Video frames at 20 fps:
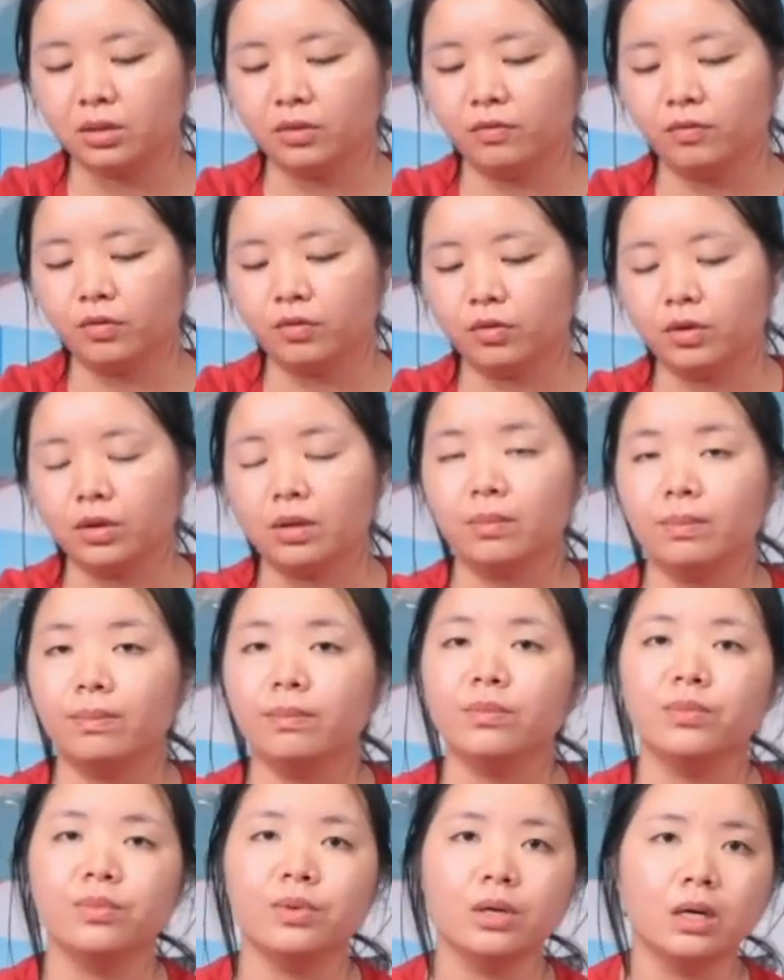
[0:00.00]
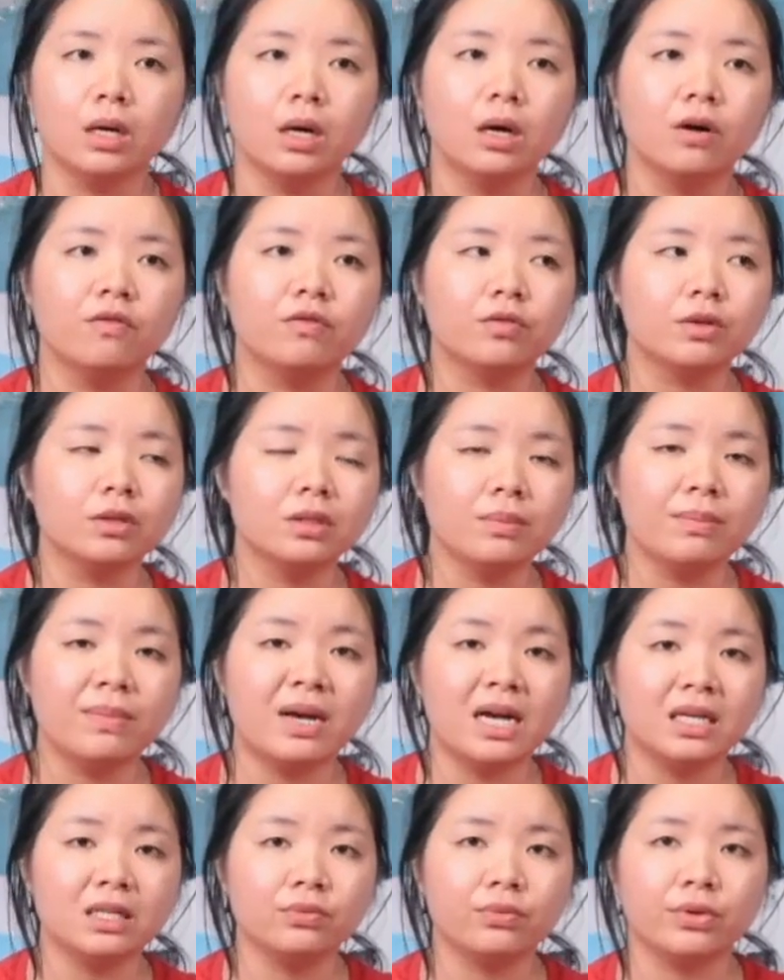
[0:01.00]
for the uh, for the
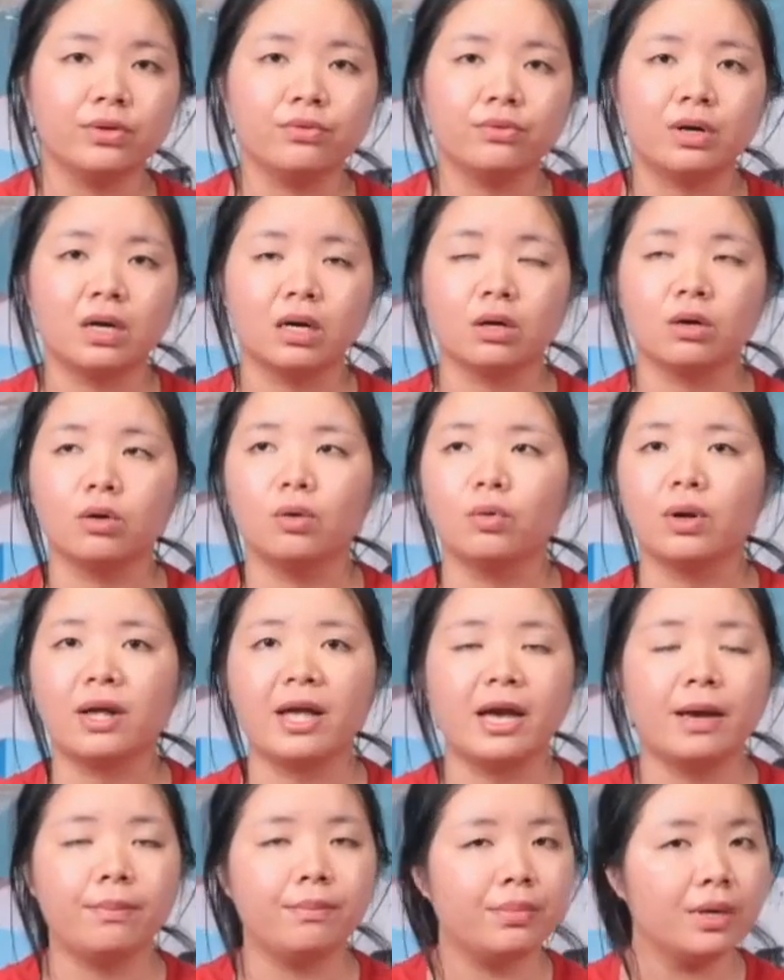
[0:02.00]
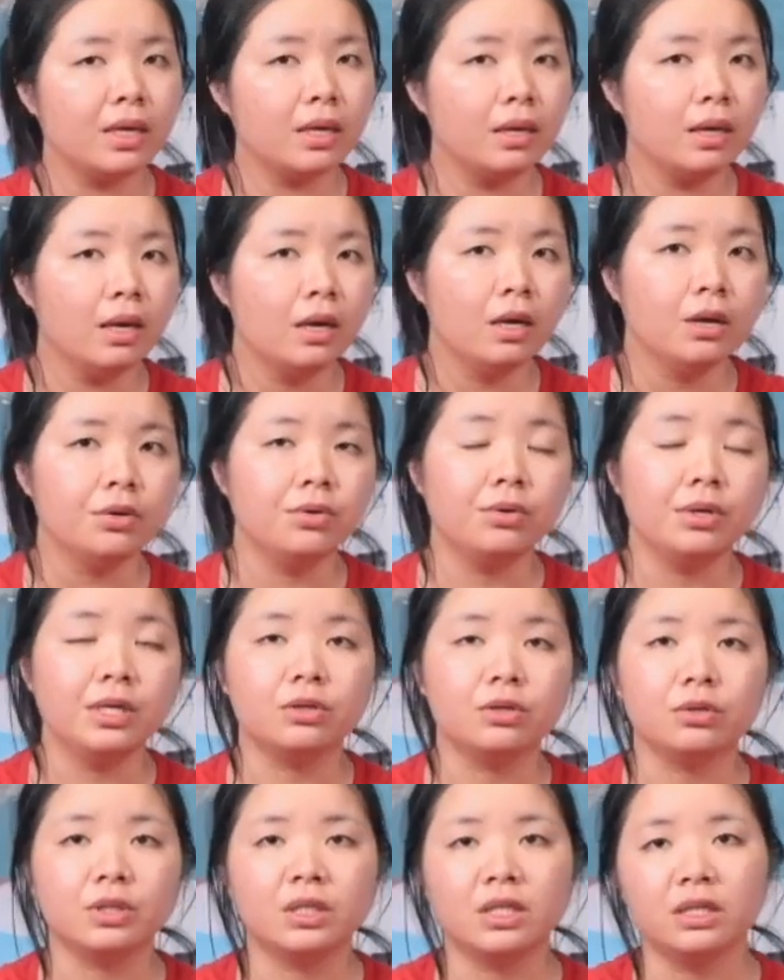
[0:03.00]
mat when you are go camping, you
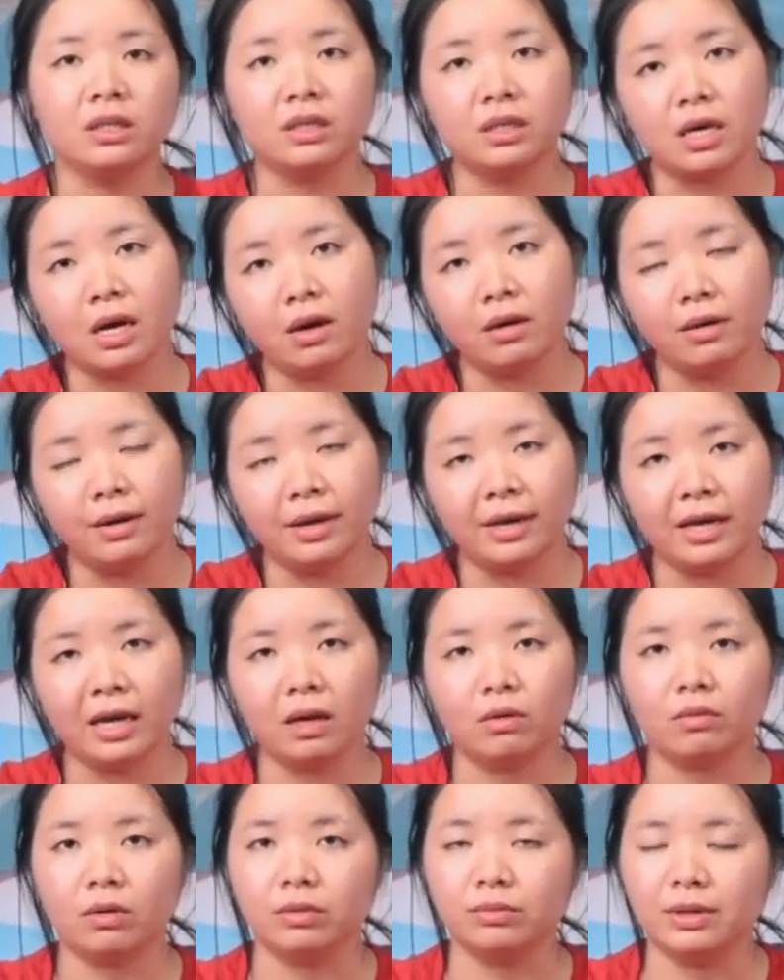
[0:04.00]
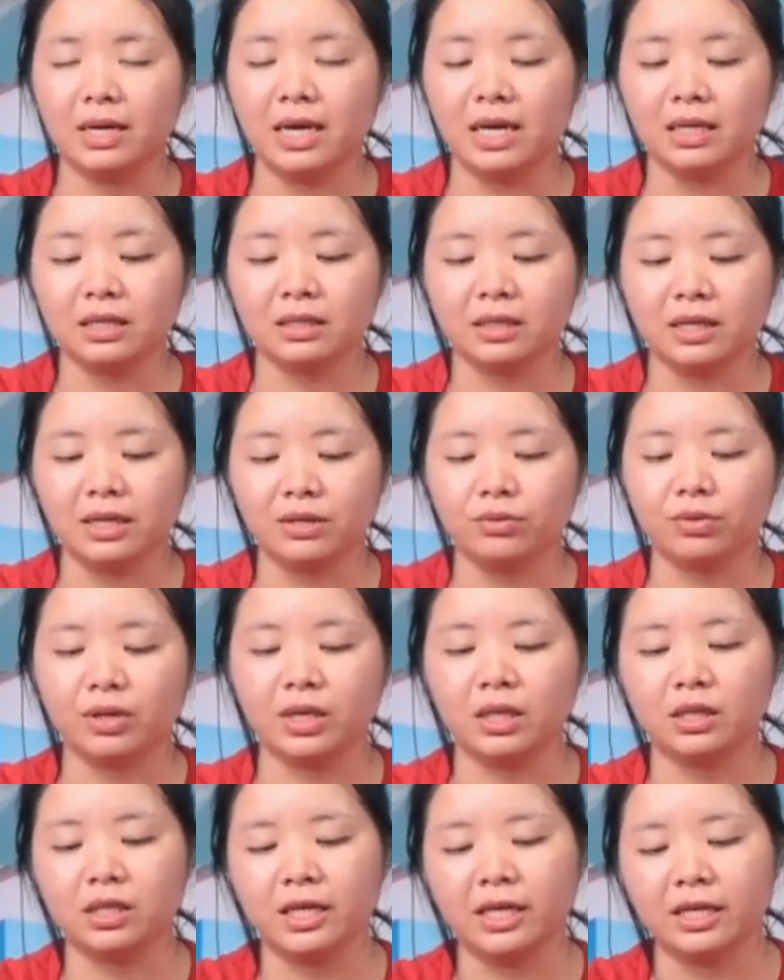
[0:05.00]
need to sit down and have a rest. Then you
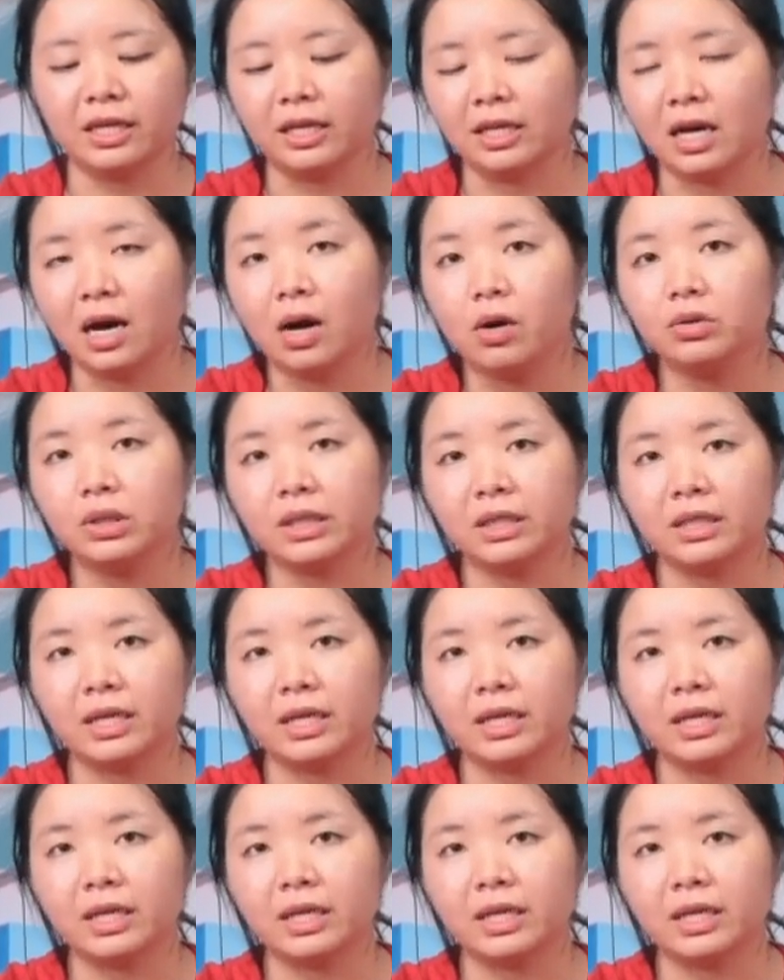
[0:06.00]
can take it out.